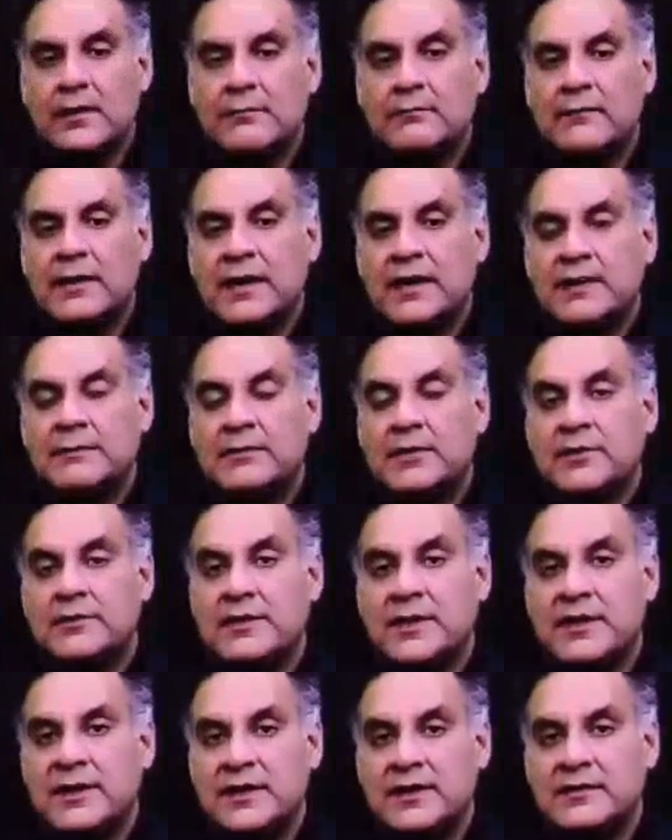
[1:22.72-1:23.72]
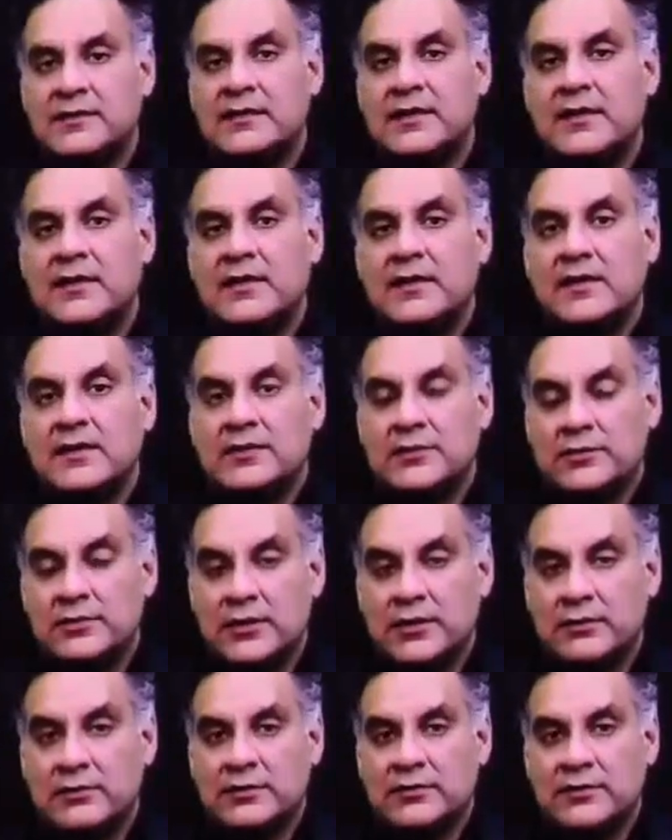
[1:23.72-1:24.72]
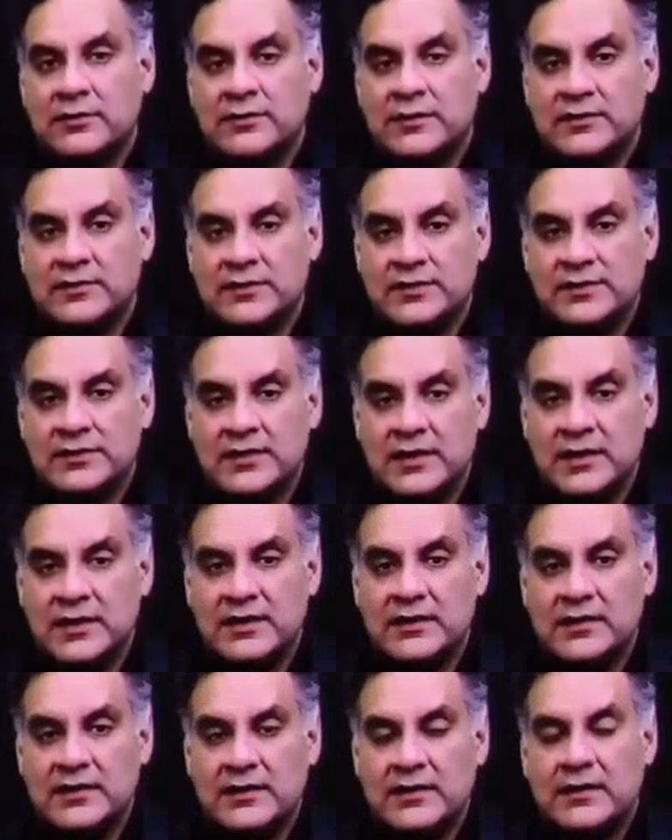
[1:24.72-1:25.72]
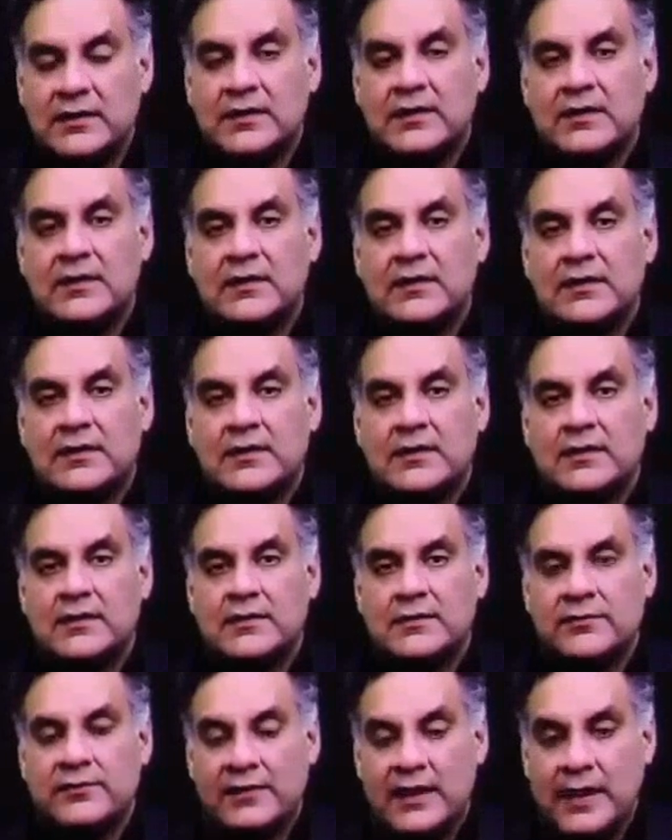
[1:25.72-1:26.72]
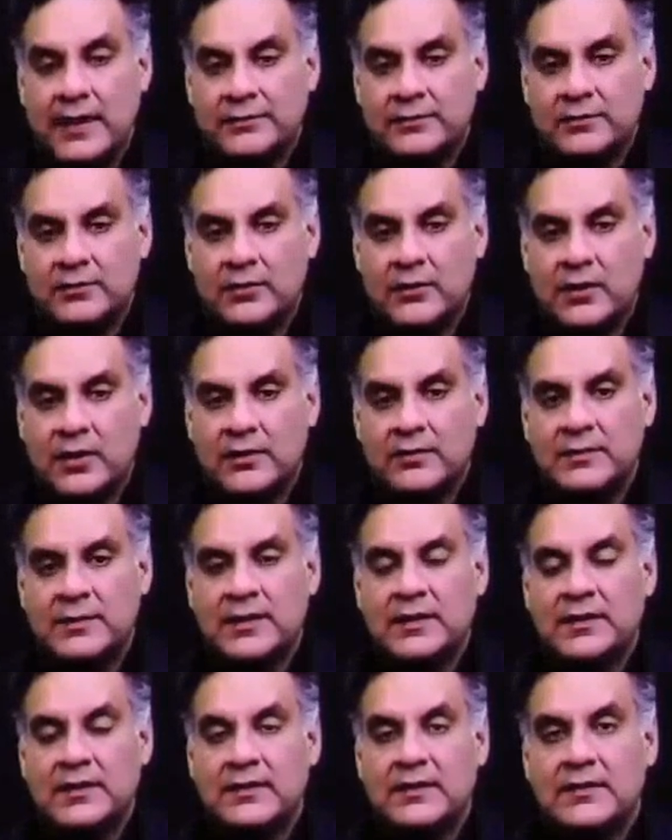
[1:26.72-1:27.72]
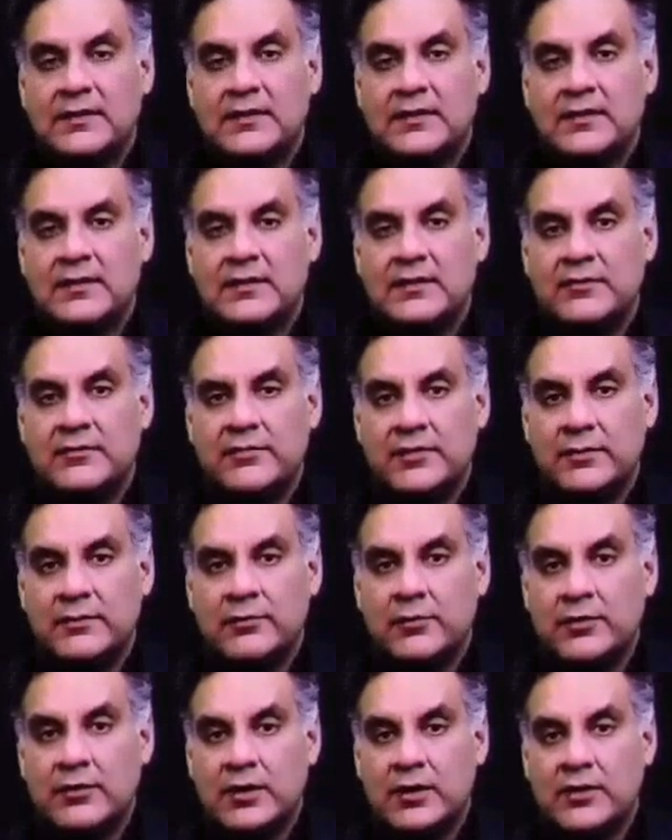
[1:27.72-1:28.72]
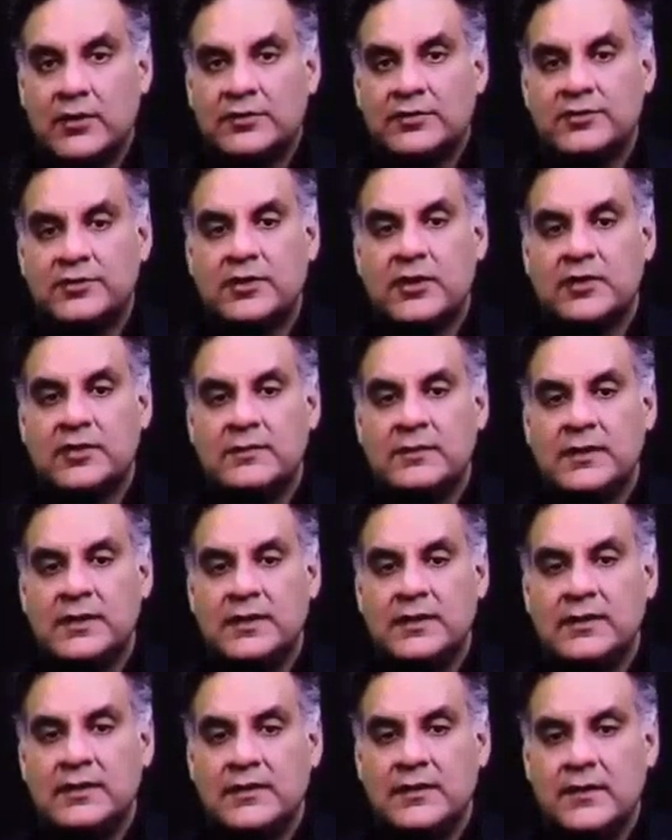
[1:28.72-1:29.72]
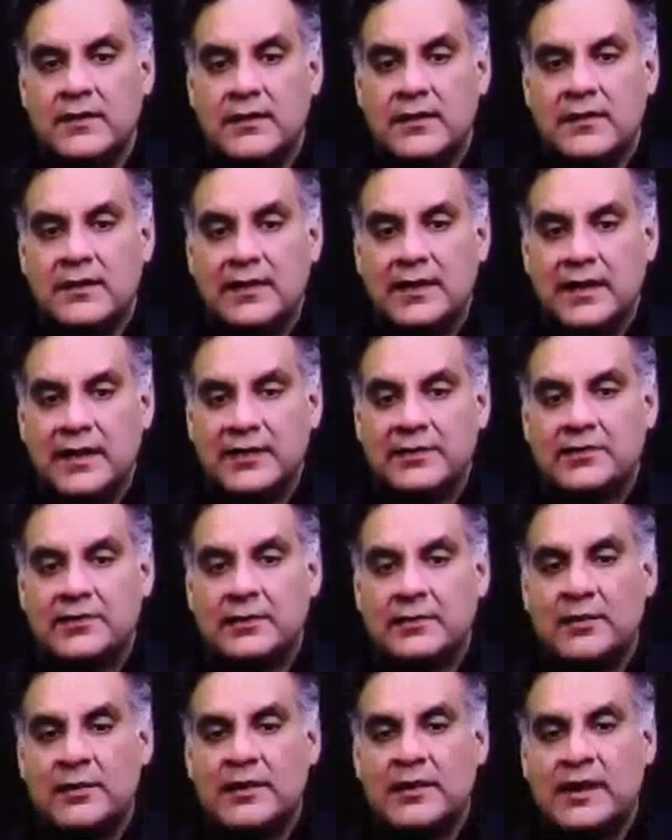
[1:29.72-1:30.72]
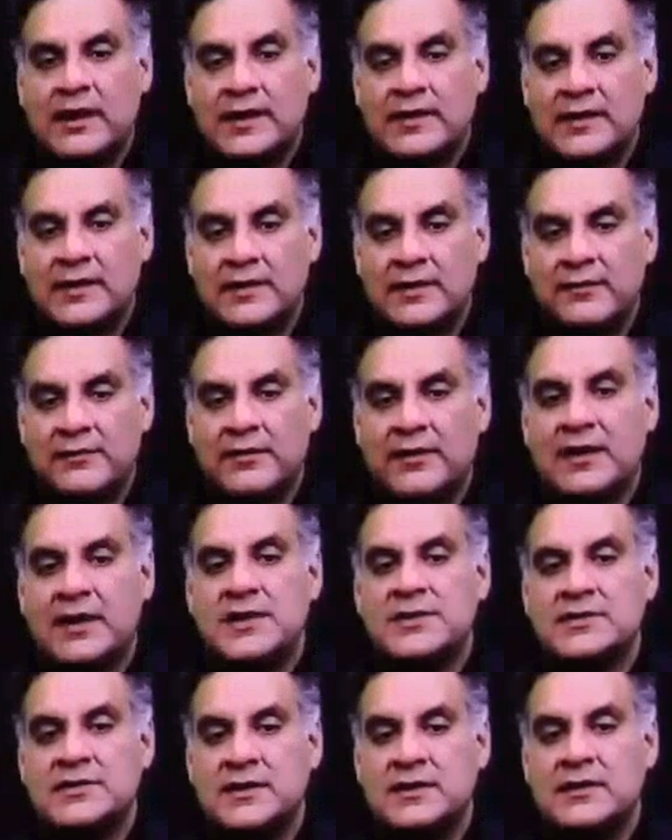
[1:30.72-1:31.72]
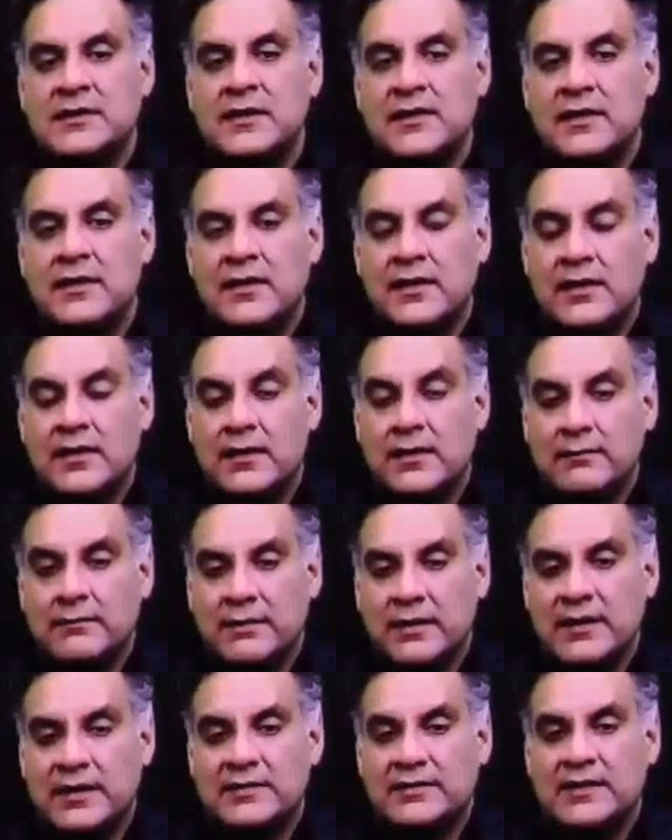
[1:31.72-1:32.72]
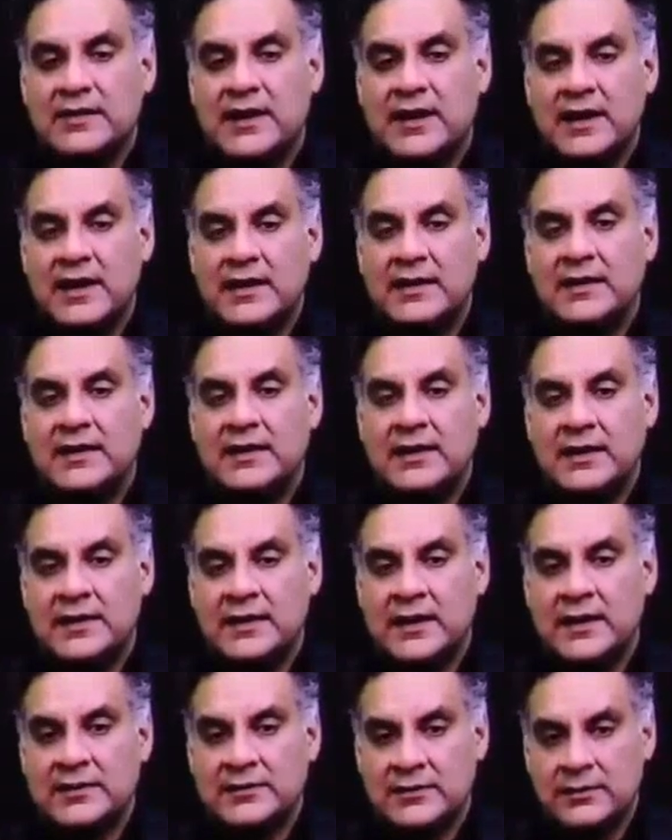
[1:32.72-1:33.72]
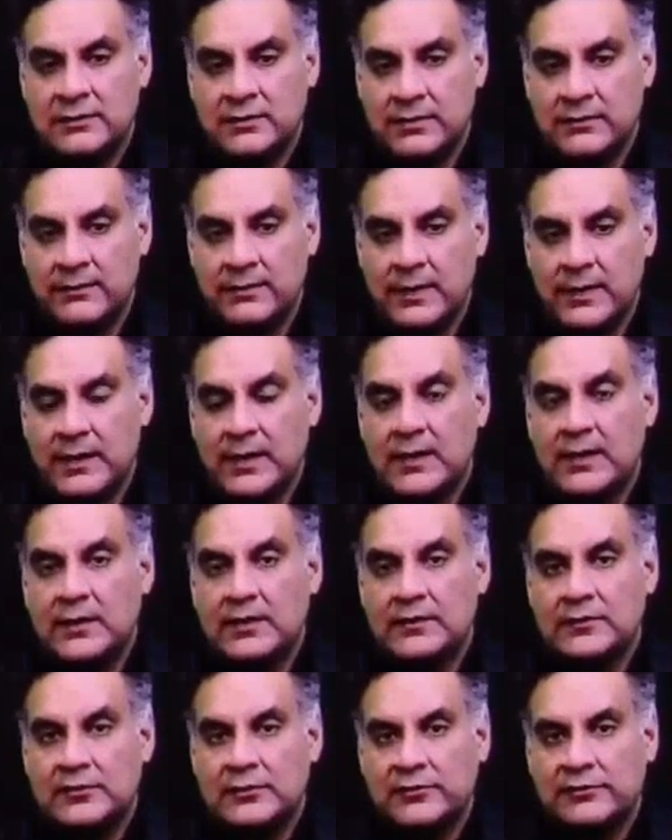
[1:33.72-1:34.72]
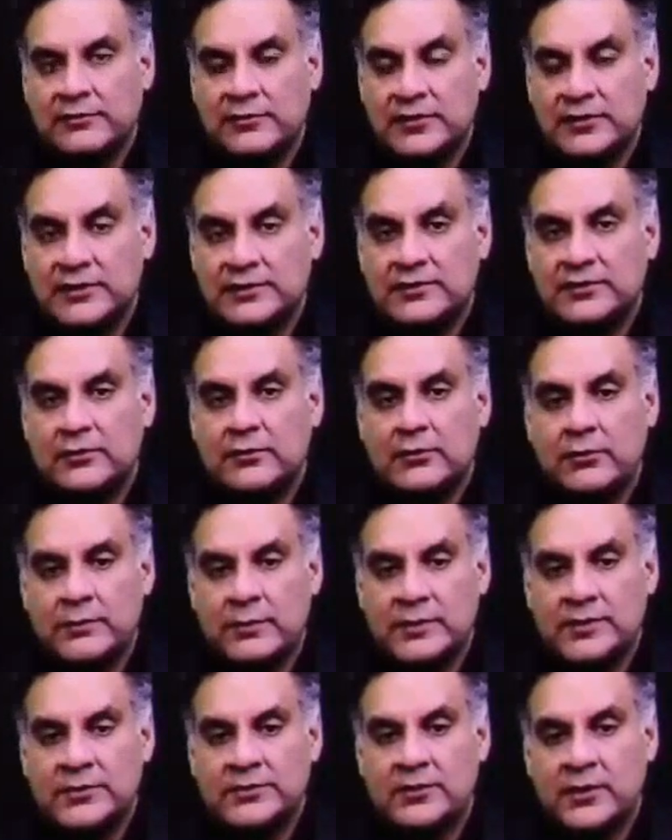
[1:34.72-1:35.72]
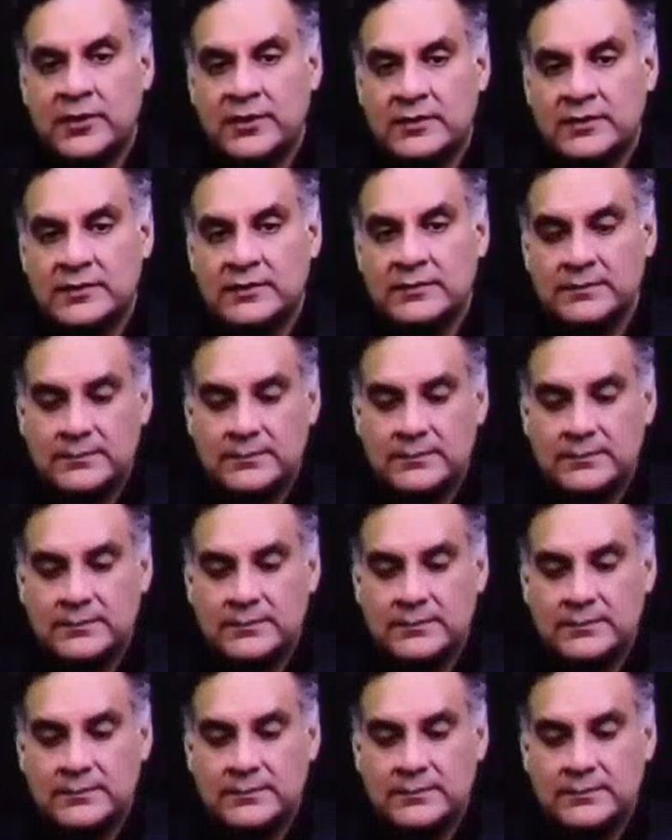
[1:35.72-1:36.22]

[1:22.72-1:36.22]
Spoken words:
Management of DDS. Sequence of the surgery. Capsulotomy. Femoral osteotomy. Acetabular identification. Place the head in acetabulum. So first open the joint.